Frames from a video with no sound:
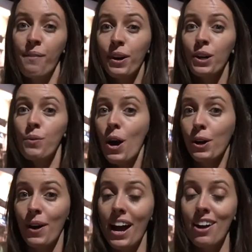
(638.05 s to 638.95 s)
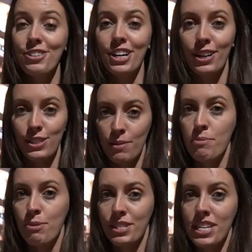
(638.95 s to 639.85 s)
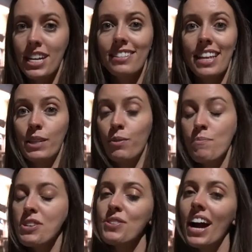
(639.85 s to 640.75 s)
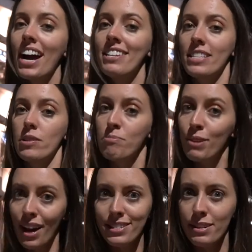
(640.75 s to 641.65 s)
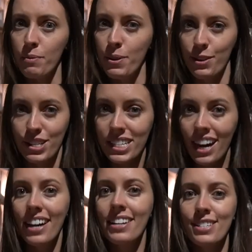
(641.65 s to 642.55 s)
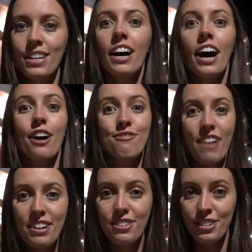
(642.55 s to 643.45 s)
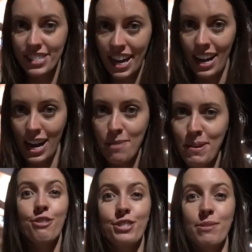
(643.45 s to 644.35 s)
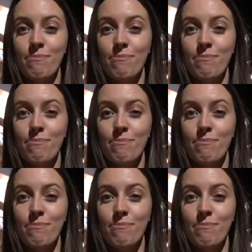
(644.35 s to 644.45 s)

We're gonna walk around, check out some of the boutiques, and then we'll meet you guys in the plaza where there's tons of vendors set up for some